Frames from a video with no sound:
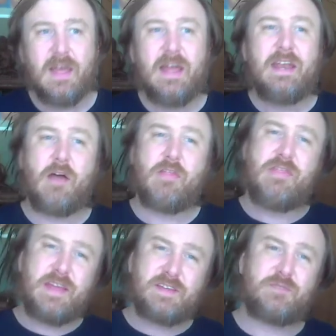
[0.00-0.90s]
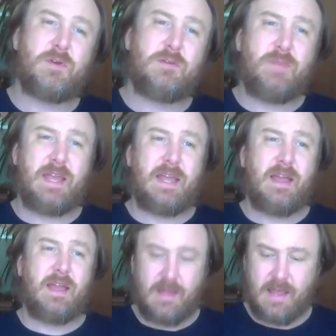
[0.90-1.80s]
Now this would be
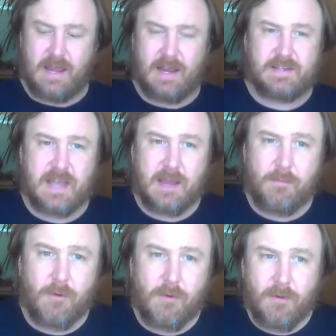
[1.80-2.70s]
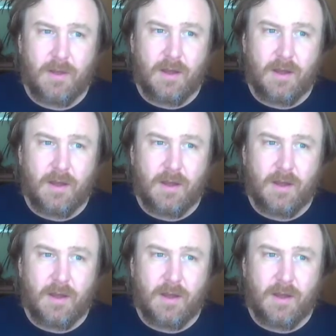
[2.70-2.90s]
an example